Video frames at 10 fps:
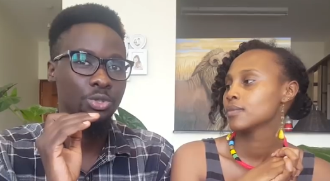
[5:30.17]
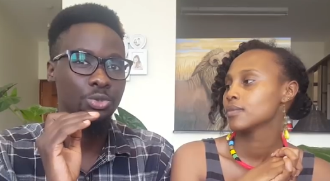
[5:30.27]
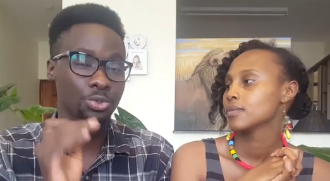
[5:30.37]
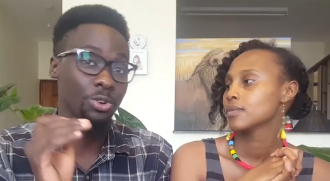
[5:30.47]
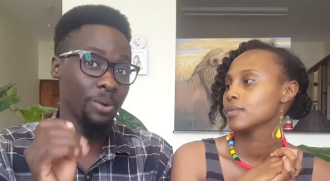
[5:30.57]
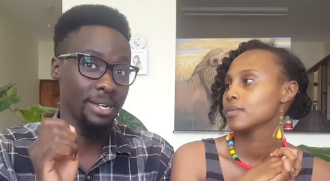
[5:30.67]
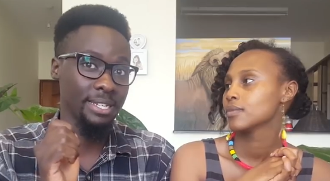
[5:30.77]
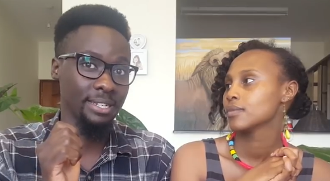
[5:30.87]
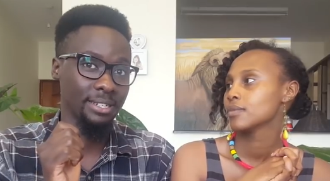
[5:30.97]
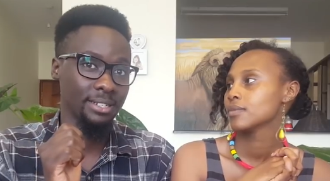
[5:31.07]
Speaker 1: to your
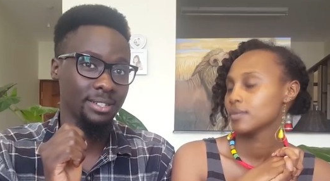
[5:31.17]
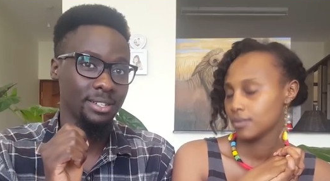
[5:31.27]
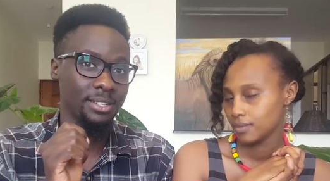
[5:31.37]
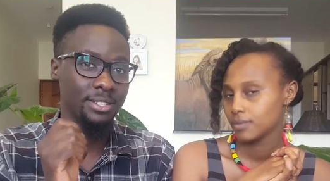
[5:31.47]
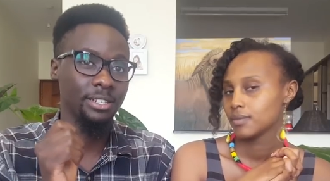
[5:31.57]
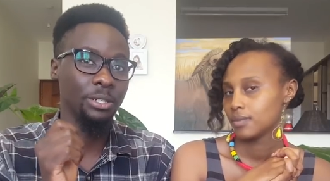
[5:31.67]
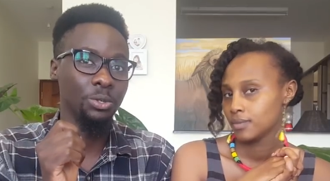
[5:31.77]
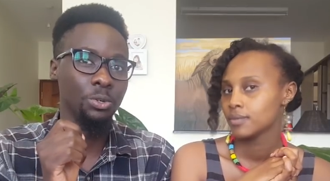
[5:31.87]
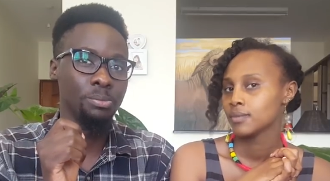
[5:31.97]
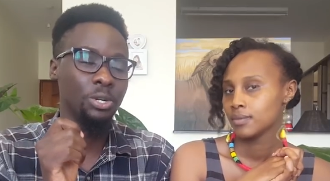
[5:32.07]
wedding. It's really
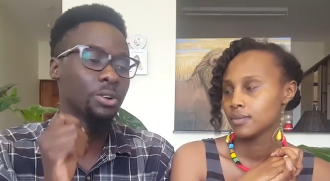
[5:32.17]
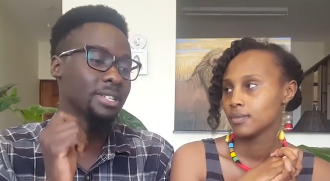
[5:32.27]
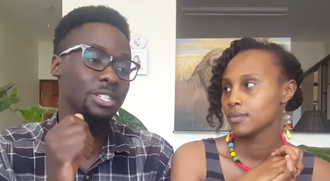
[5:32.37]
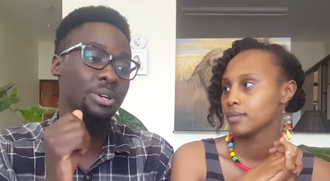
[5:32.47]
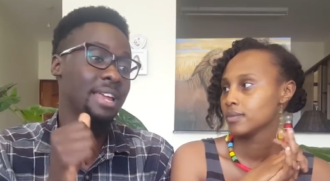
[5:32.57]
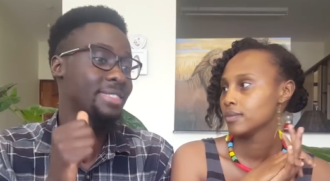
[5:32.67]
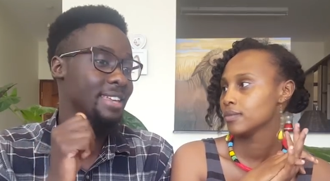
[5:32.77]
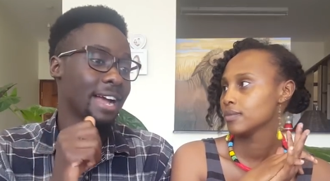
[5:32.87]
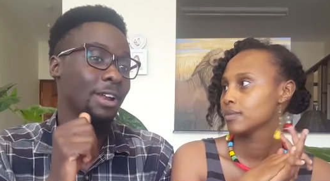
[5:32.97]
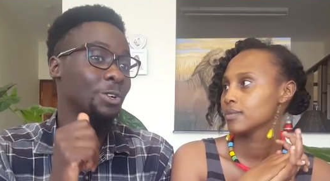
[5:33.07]
good because actually I
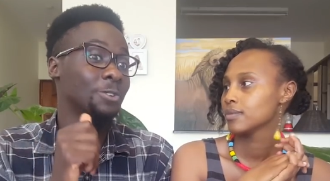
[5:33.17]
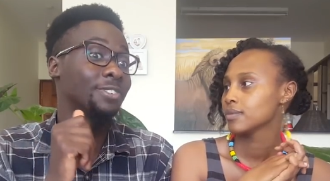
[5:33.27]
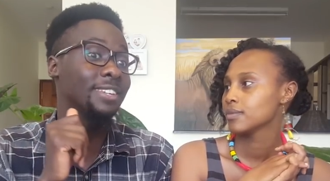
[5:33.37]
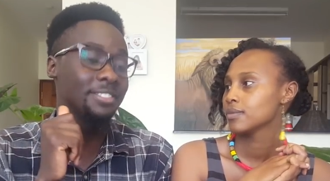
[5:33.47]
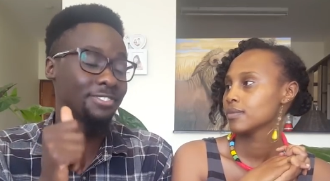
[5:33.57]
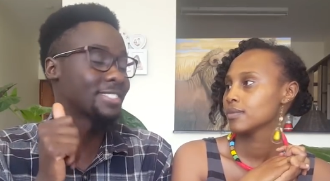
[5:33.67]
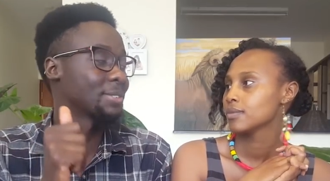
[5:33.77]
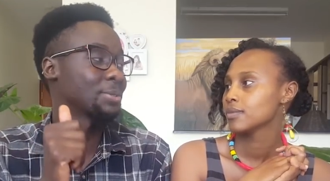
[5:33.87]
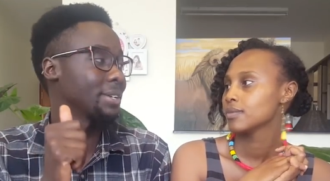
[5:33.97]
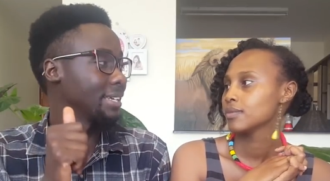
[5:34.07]
think a lot of gifts
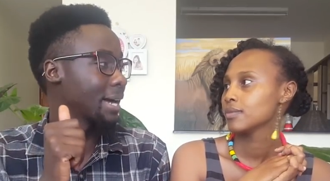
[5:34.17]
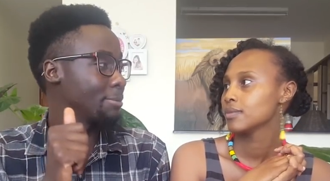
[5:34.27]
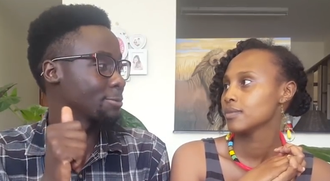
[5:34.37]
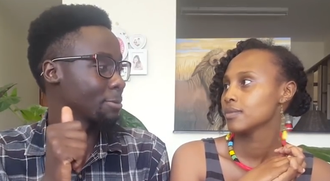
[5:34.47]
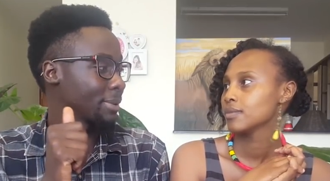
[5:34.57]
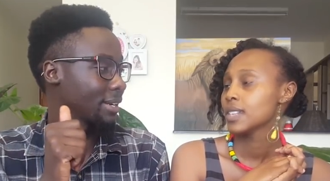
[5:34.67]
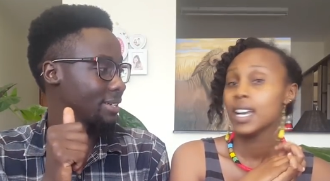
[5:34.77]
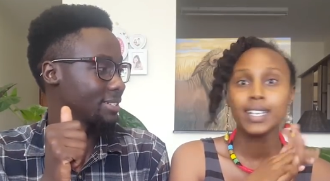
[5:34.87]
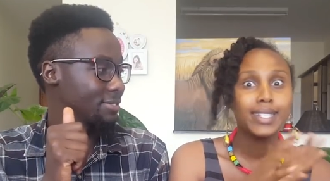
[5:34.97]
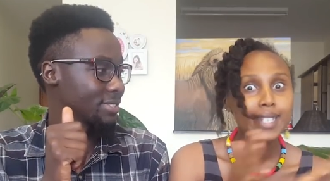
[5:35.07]
usually come from
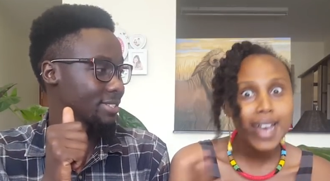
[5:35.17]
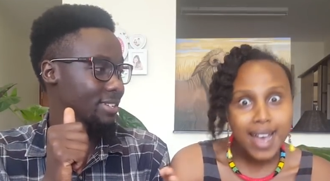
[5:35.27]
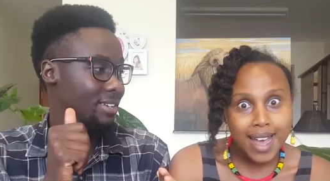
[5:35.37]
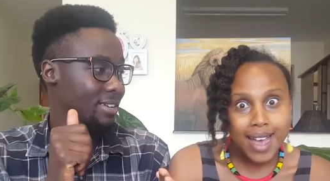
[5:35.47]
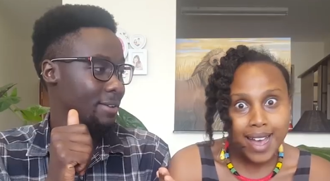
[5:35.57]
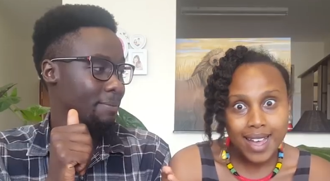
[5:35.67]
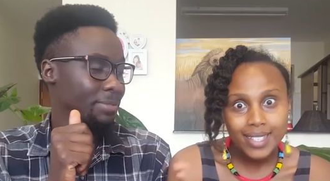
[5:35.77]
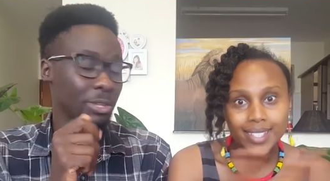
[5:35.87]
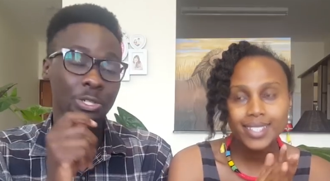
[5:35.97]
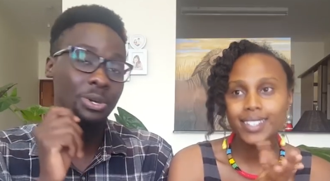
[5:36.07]
relatives. Yes.
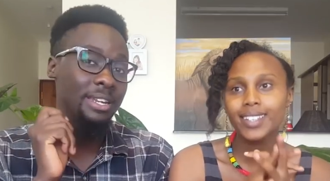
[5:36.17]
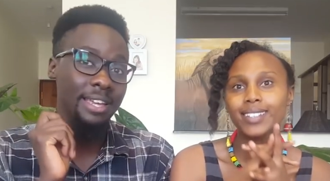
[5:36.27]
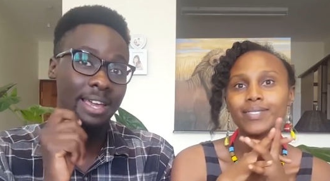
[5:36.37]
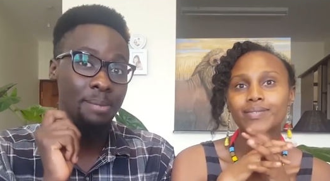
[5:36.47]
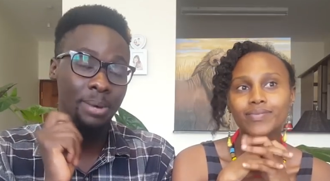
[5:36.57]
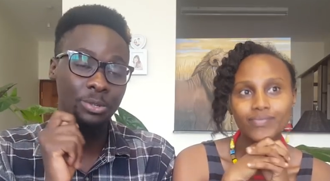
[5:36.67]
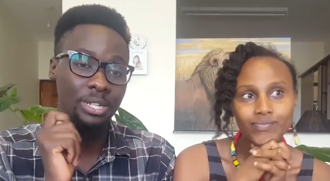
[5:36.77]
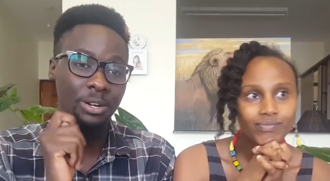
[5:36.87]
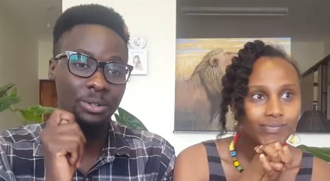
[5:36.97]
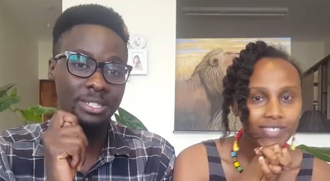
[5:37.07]
They usually help out
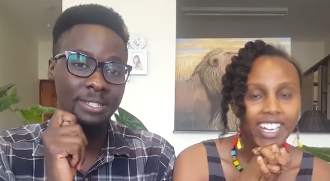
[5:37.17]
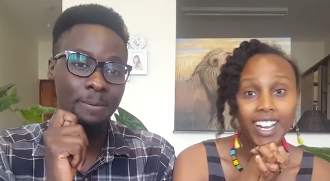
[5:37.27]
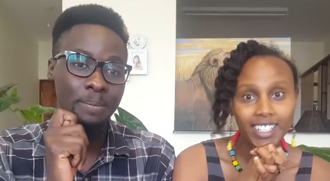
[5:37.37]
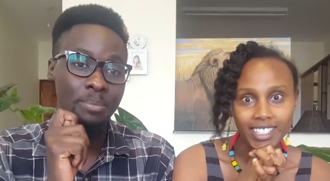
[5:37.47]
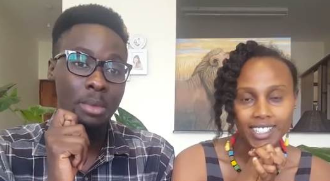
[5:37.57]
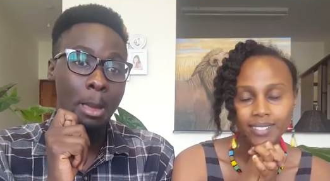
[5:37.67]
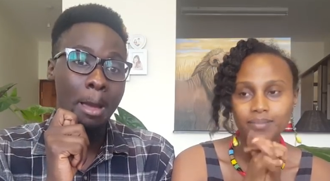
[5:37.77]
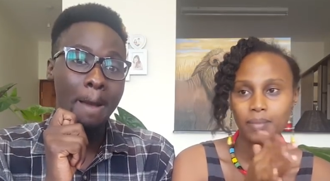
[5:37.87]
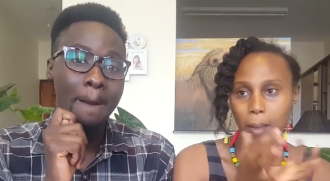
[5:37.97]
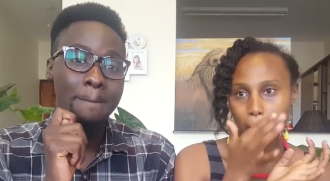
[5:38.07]
a lot. Yeah.
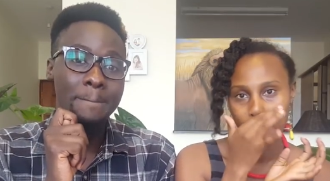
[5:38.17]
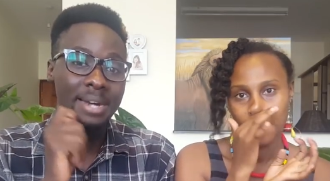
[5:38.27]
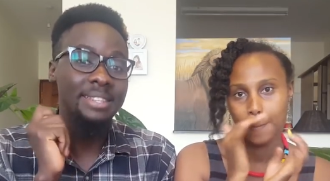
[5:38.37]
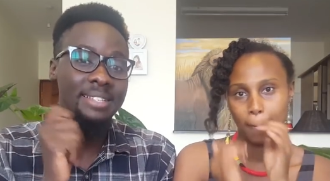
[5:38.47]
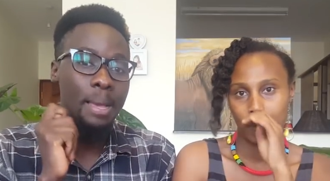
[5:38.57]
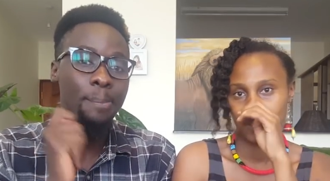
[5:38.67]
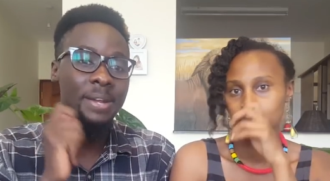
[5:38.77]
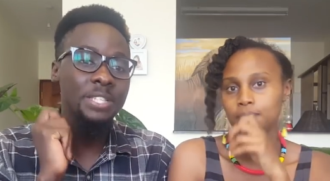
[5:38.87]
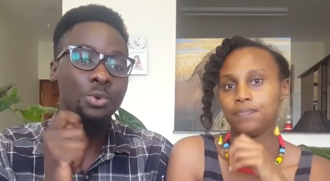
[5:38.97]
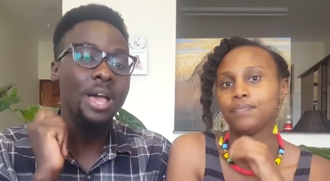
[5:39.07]
But there's a
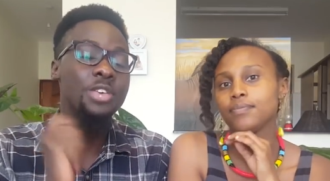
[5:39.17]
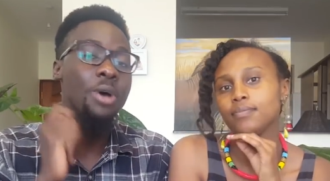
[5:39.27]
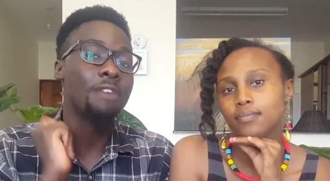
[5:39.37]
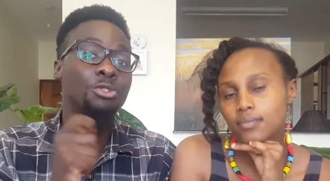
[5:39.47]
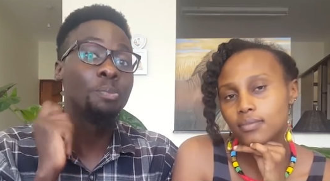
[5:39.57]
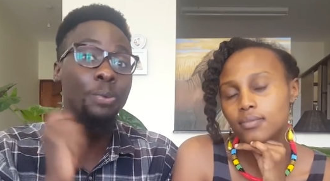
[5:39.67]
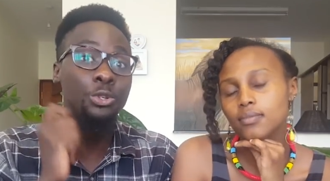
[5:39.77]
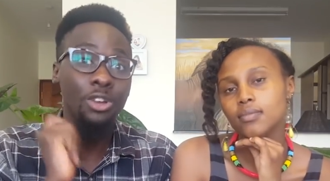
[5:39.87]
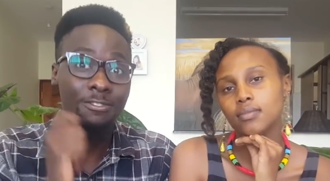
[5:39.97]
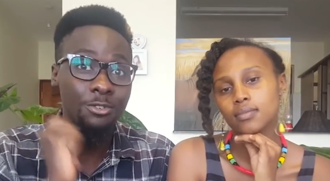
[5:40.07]
place where you have to put
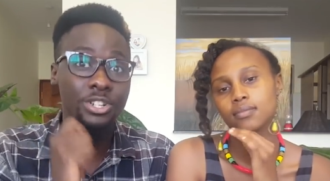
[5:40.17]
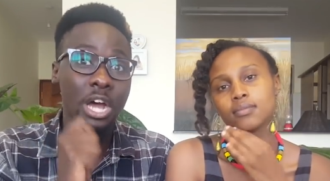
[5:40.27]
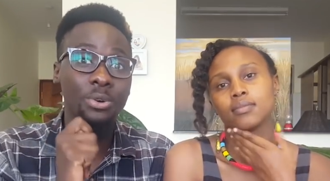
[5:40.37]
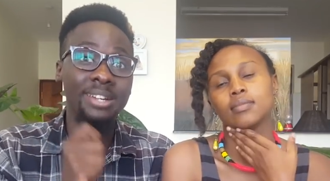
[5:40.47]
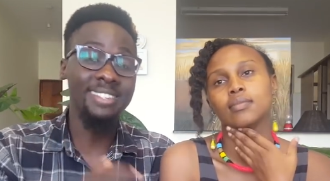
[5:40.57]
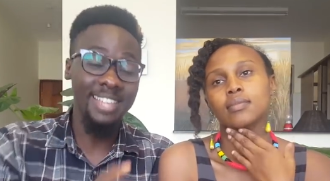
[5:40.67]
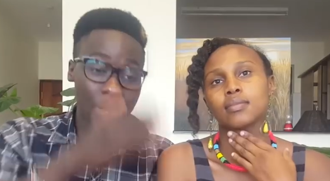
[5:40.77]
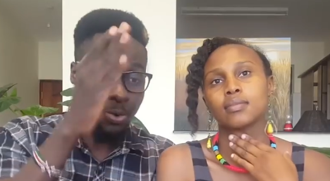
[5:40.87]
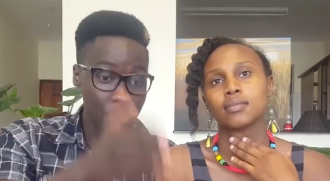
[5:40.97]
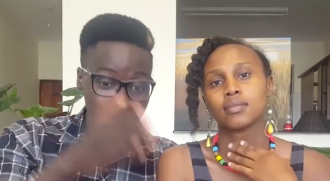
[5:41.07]
your foot down and say
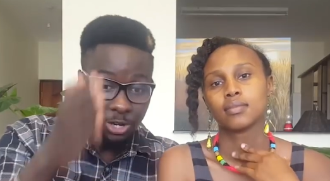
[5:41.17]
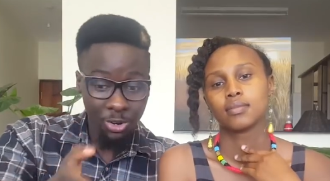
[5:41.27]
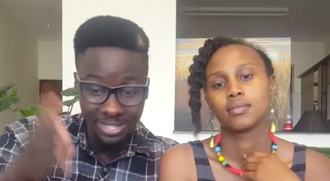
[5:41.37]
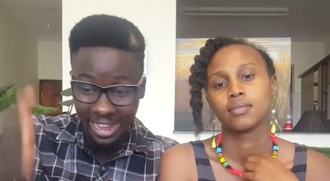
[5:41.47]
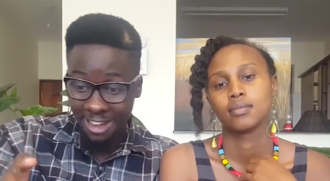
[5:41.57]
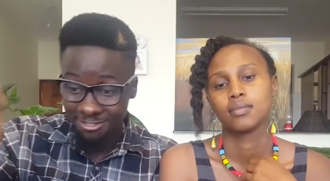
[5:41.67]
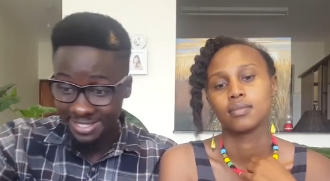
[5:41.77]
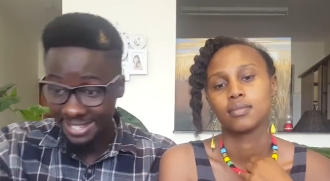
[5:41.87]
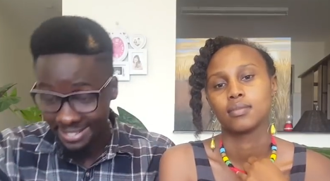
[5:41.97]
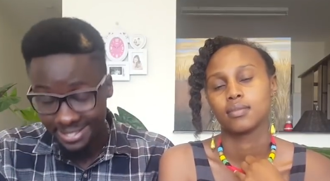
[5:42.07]
we will not have
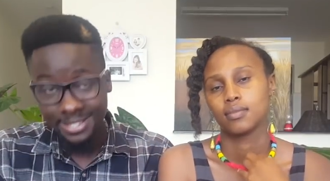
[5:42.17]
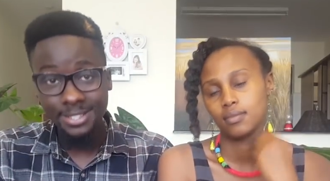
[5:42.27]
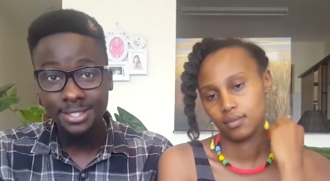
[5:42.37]
this.